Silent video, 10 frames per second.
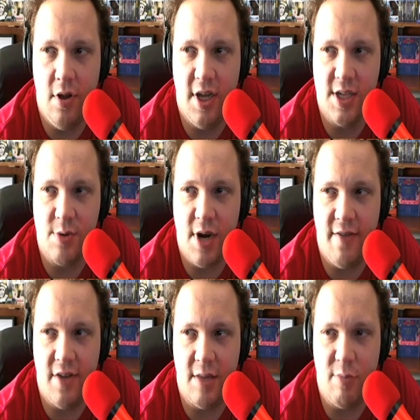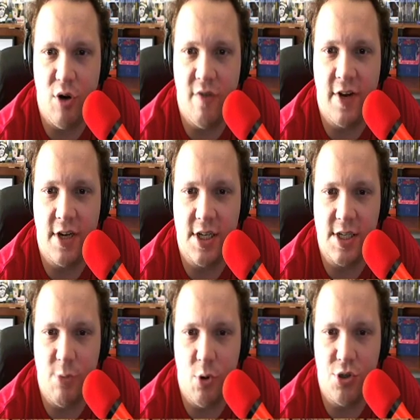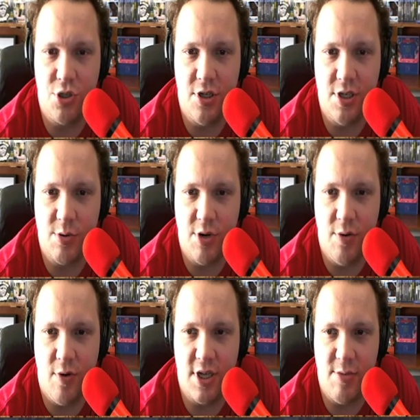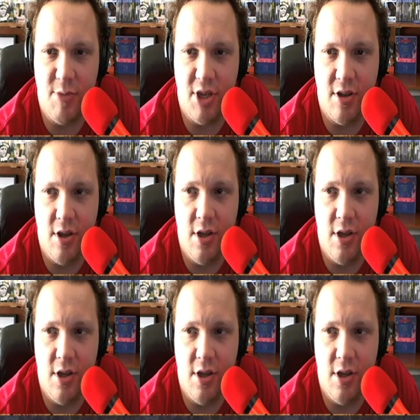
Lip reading: That's where having the perfect exposure is where you want to be.